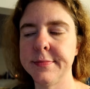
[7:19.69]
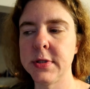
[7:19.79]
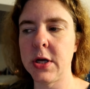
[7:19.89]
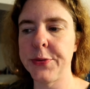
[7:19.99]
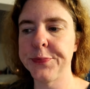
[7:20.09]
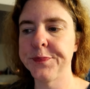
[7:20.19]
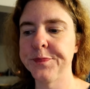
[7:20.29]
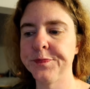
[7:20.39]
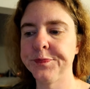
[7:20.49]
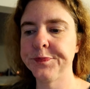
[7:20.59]
So,
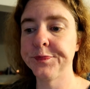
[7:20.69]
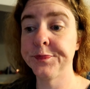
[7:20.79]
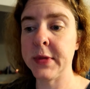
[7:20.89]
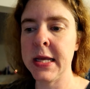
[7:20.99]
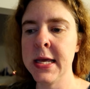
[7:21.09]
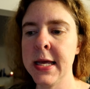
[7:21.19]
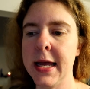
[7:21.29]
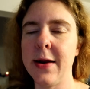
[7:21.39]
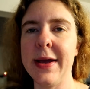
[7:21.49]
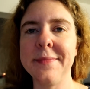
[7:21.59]

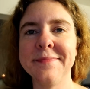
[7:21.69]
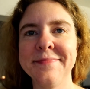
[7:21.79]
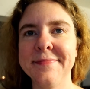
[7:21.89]
anyway,